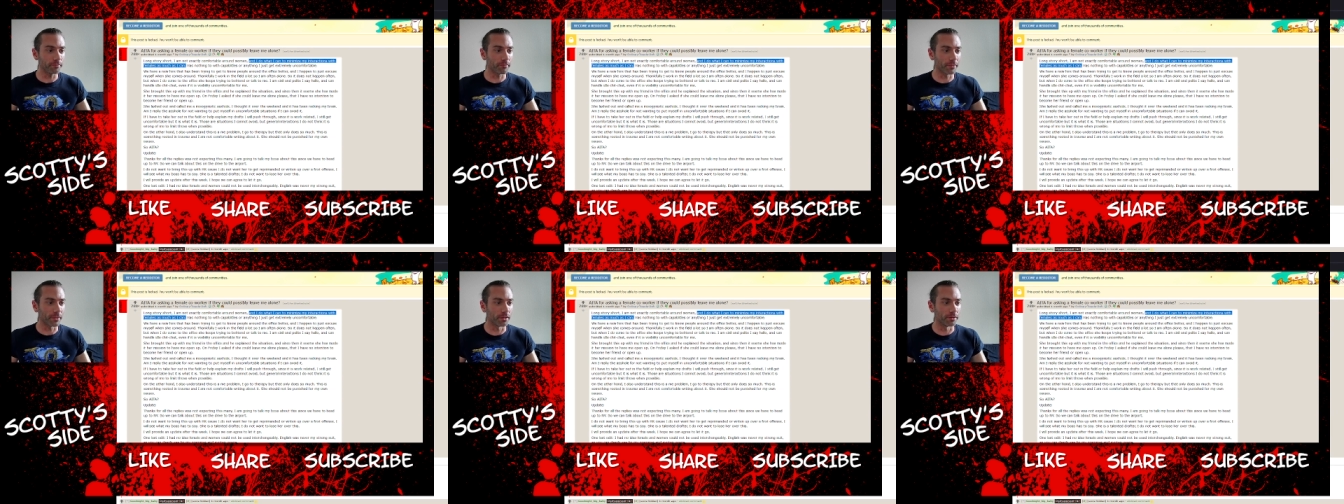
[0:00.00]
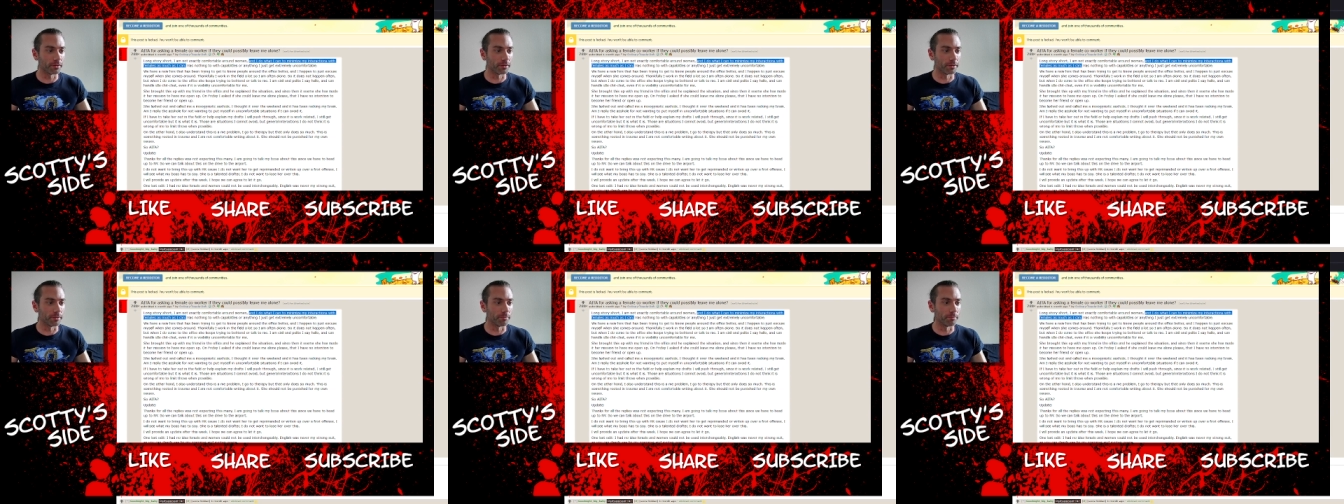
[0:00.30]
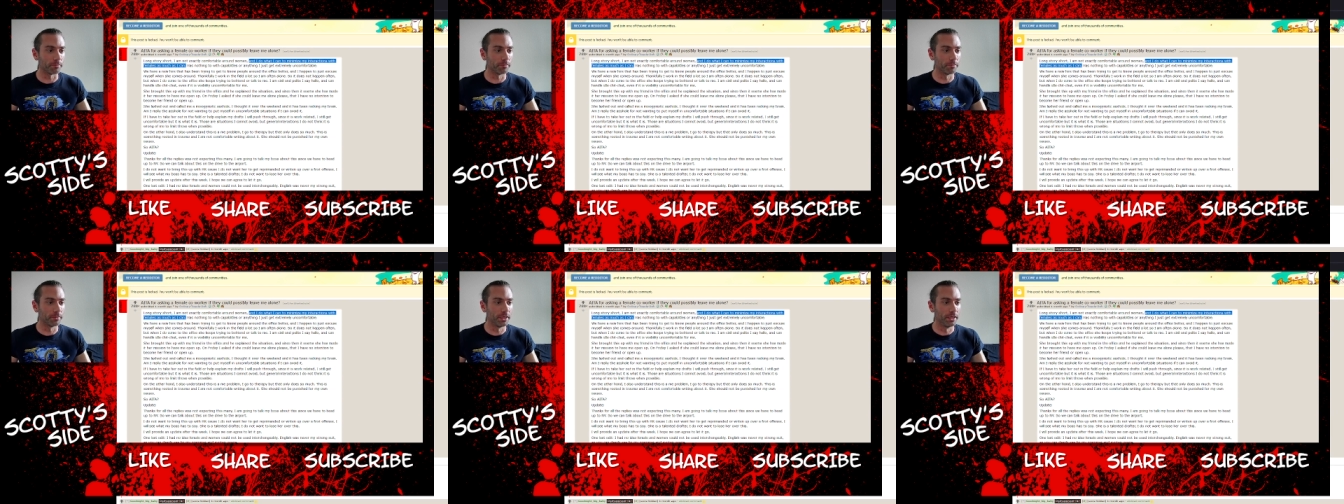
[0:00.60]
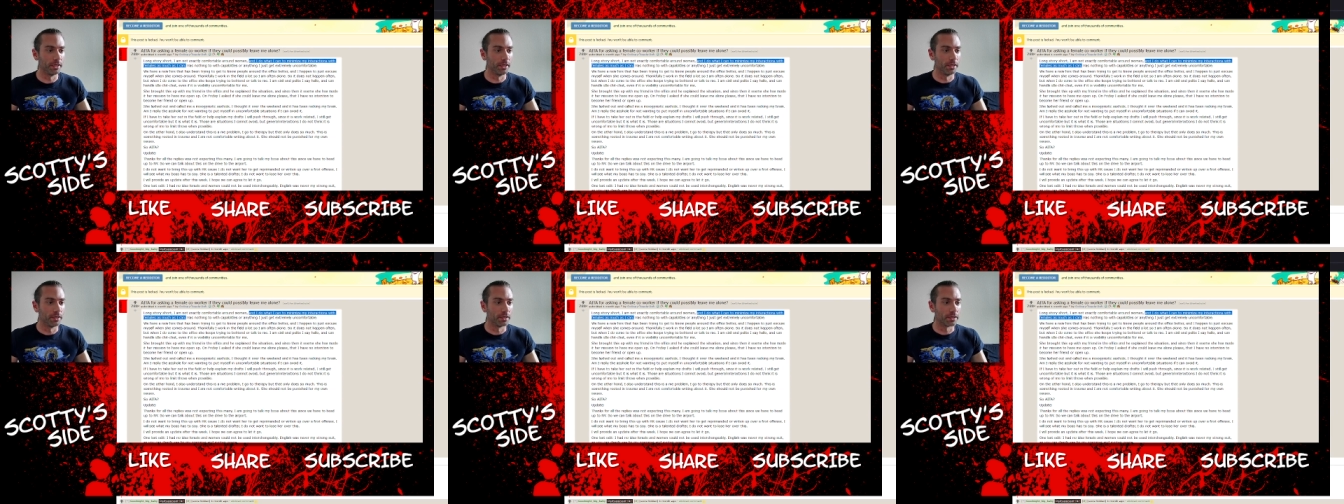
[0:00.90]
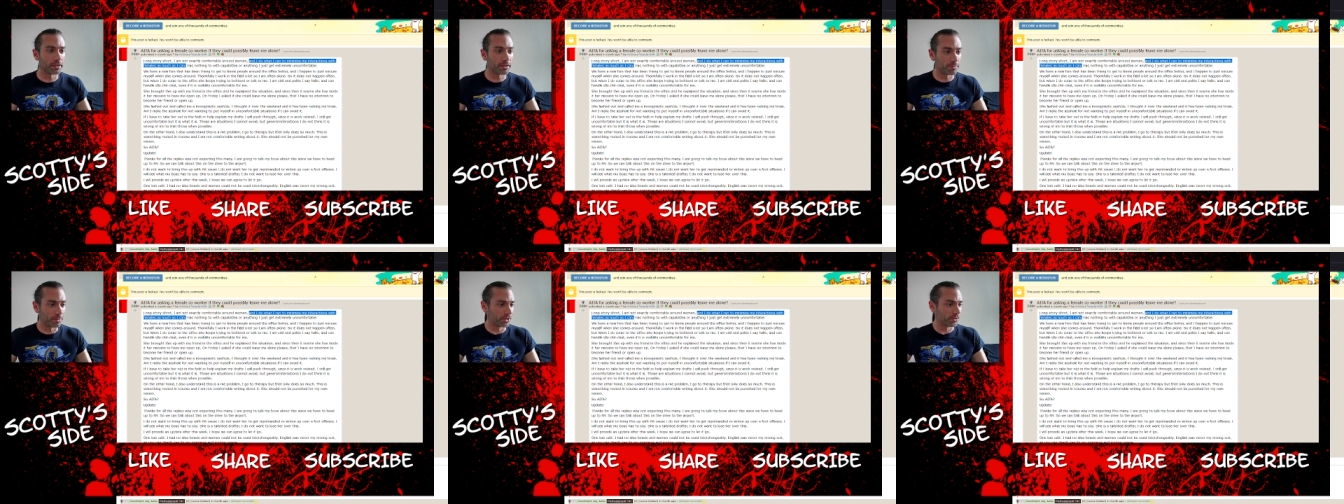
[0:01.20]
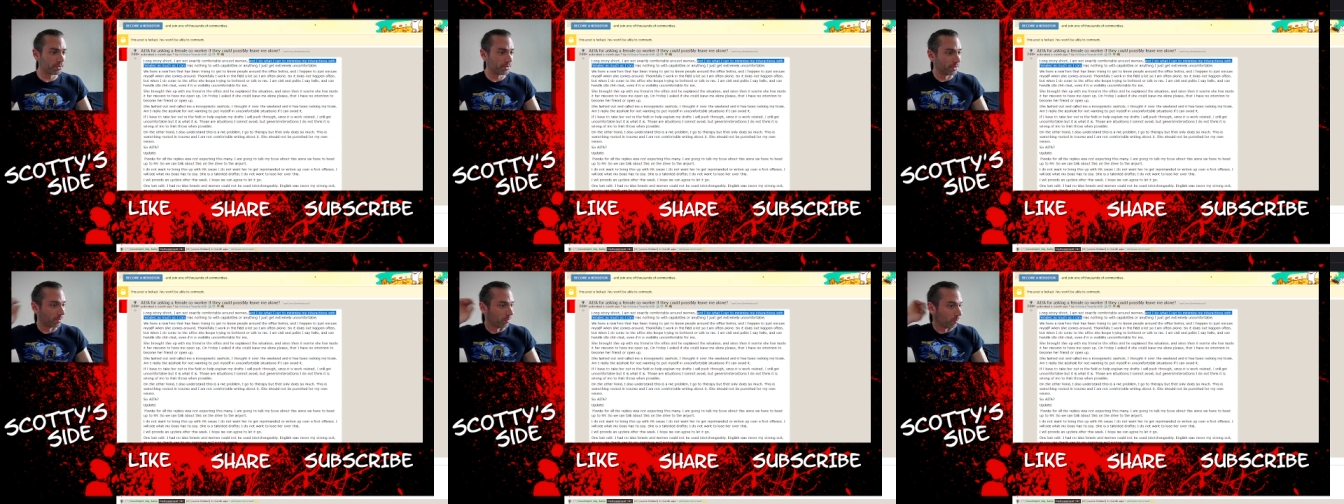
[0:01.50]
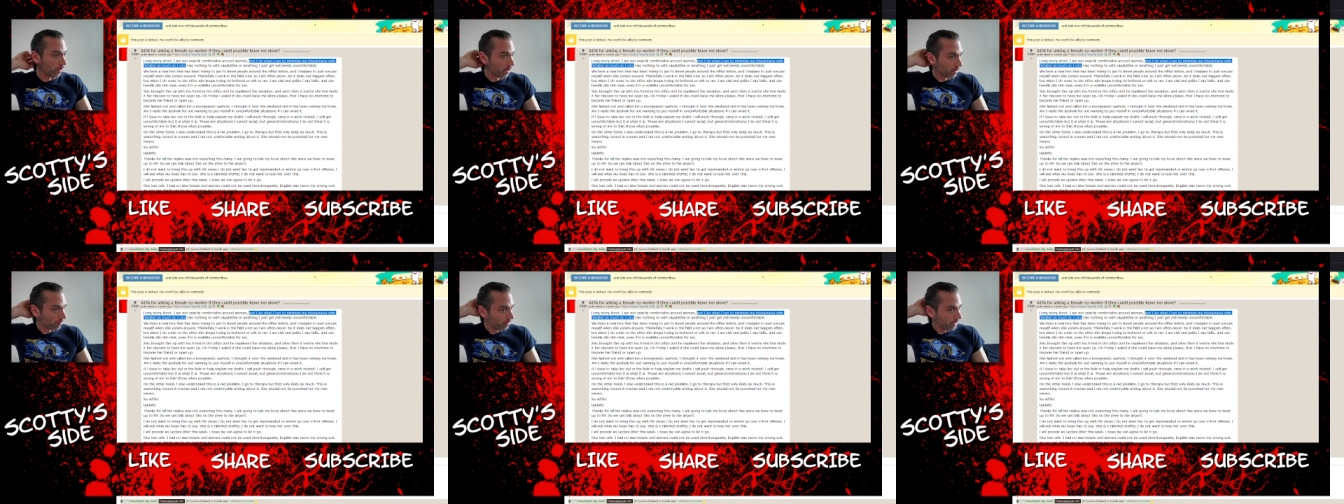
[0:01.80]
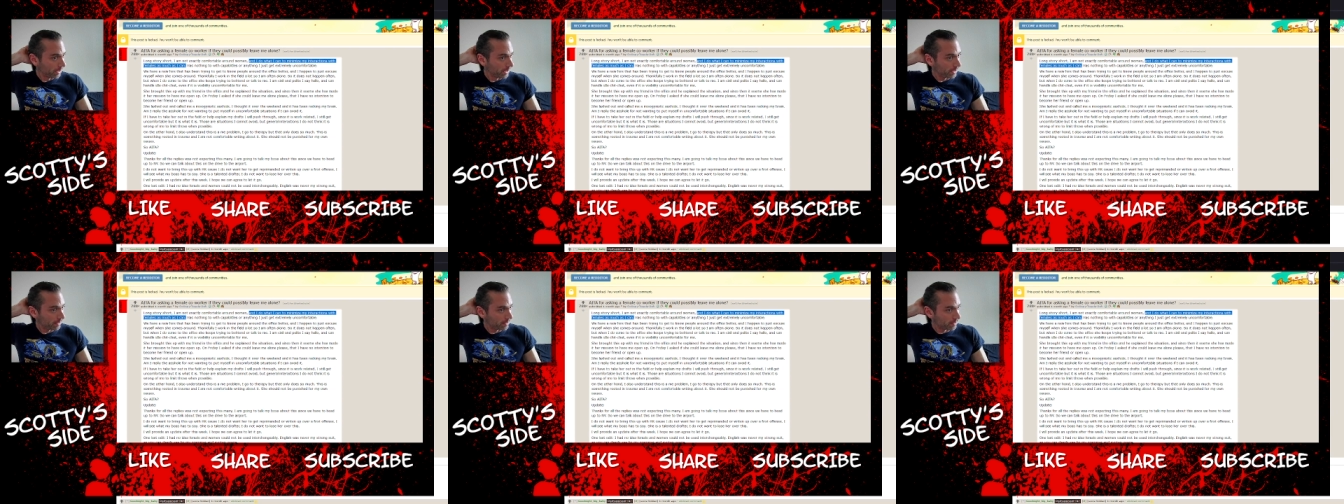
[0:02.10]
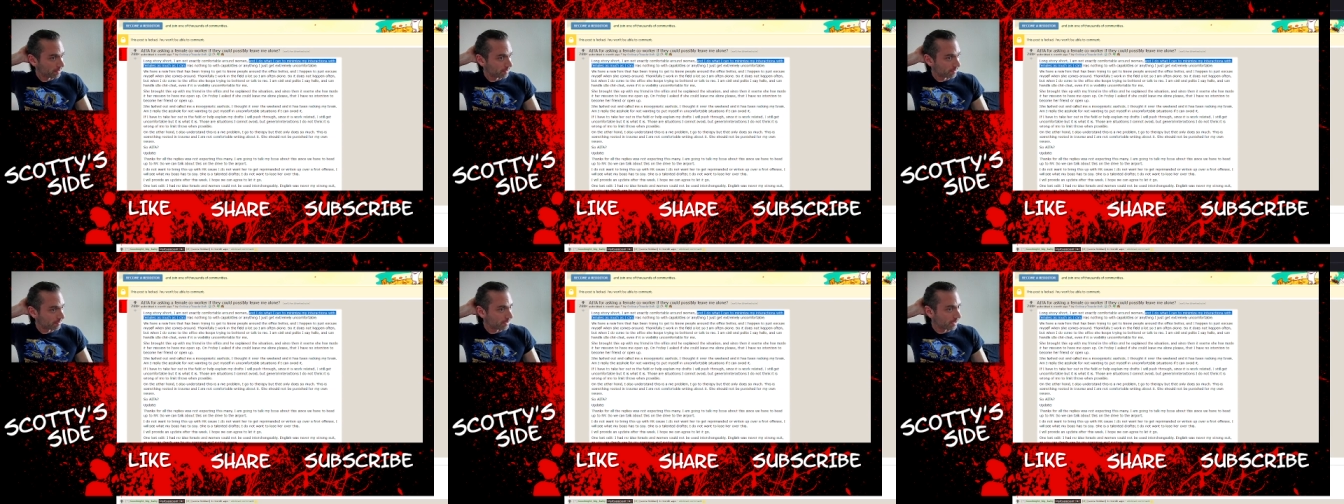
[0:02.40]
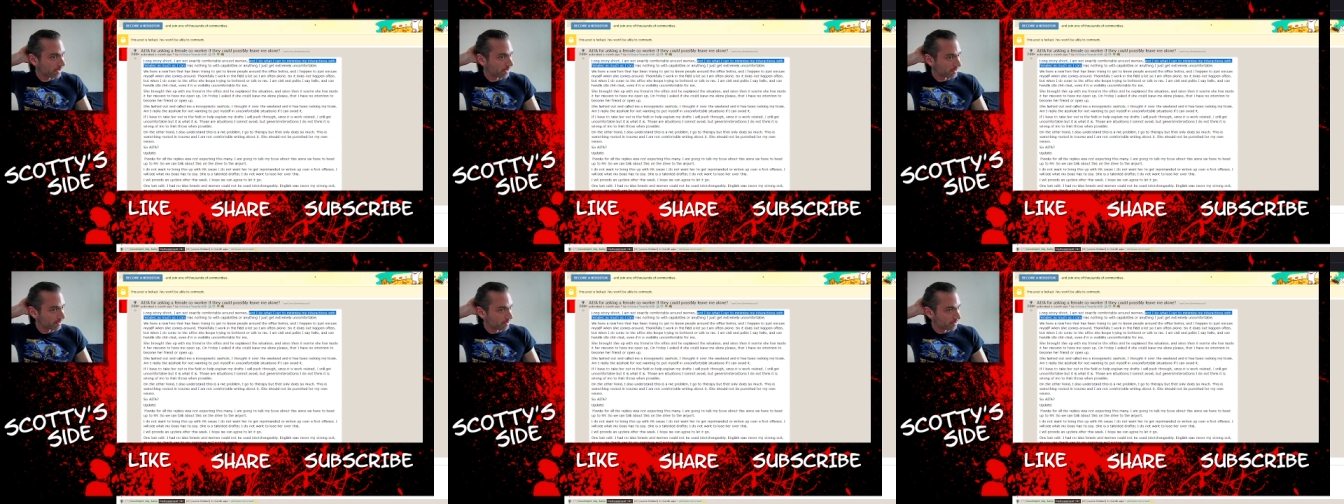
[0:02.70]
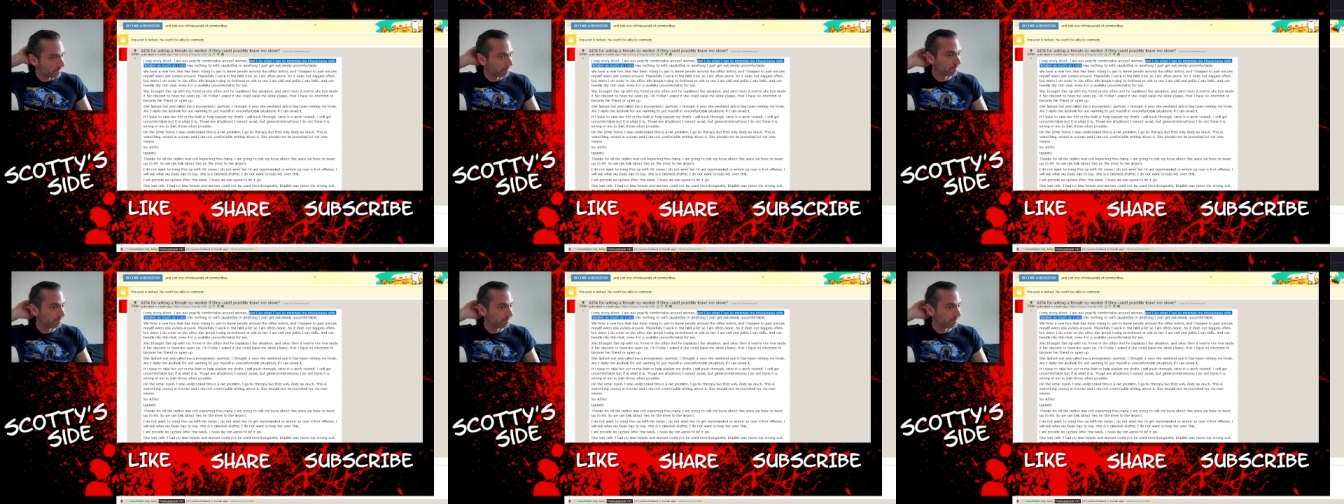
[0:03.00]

Um, especially in a workplace, that's